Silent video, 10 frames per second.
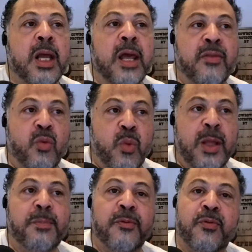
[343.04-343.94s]
And the
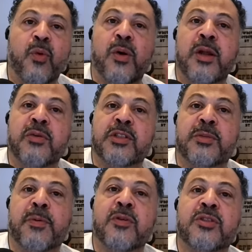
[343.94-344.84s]
week before he was
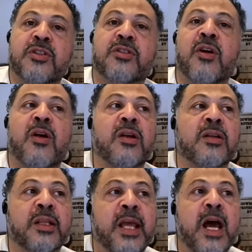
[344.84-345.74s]
supposed to start,
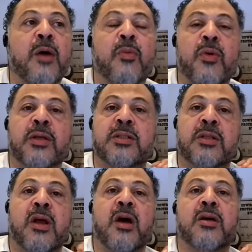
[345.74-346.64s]
the Cowboys
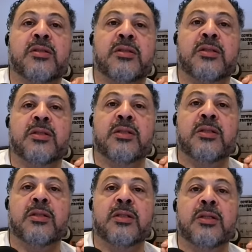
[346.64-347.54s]
lost.
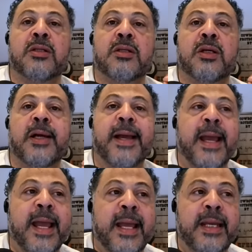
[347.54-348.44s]

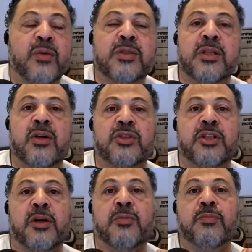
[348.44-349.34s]
And he was a no show.